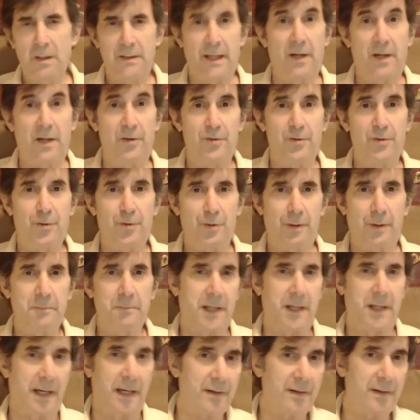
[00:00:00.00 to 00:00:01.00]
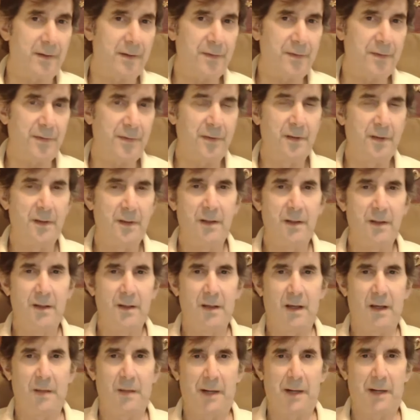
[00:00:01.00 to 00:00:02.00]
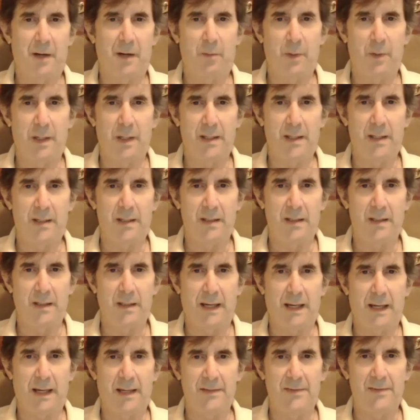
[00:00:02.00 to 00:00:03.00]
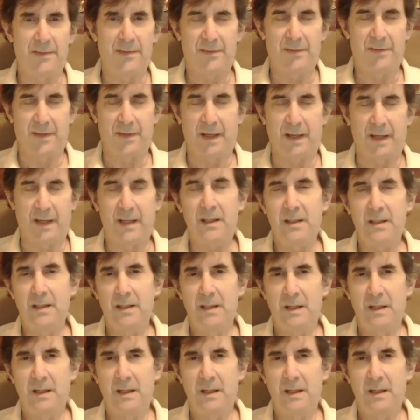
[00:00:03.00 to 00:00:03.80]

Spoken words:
Donald Trump cares about what he has to say.